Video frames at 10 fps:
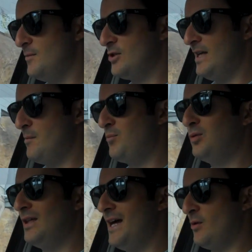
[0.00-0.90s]
I'm just going to hit
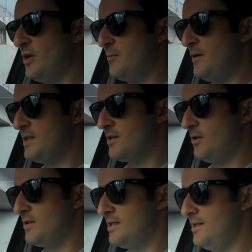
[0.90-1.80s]
play on one of my
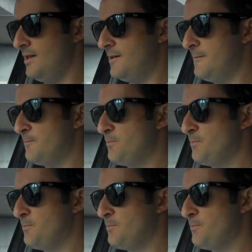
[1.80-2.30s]
songs here.